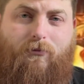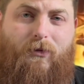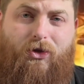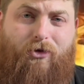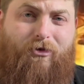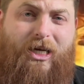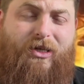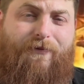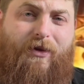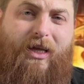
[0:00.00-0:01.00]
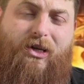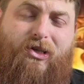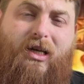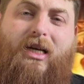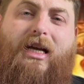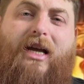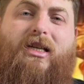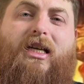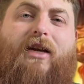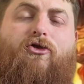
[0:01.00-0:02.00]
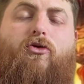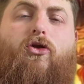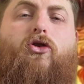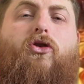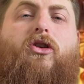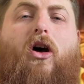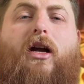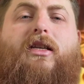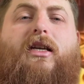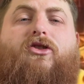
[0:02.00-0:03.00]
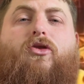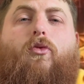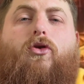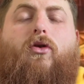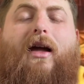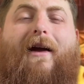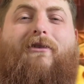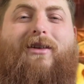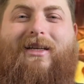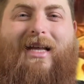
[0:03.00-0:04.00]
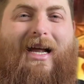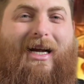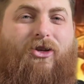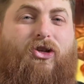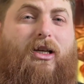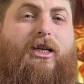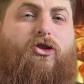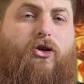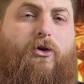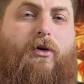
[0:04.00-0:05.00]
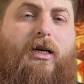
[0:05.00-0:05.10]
The reason for this is it gives you a good idea as to what your character can actually do.